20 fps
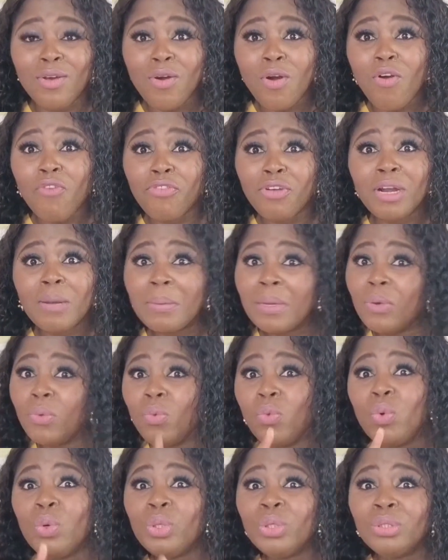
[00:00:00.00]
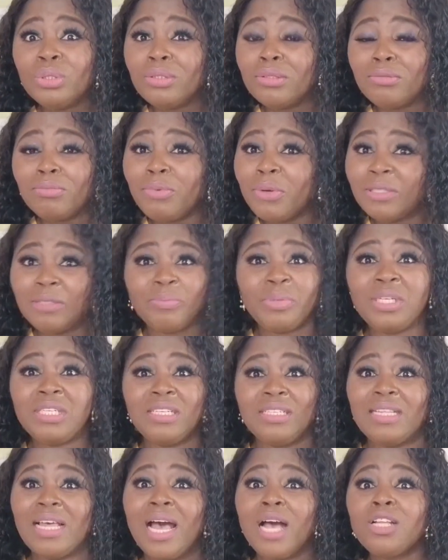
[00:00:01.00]
or forget about wound when the
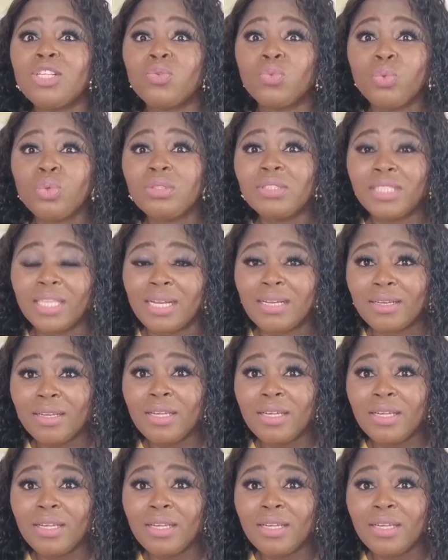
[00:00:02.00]
patient has wound that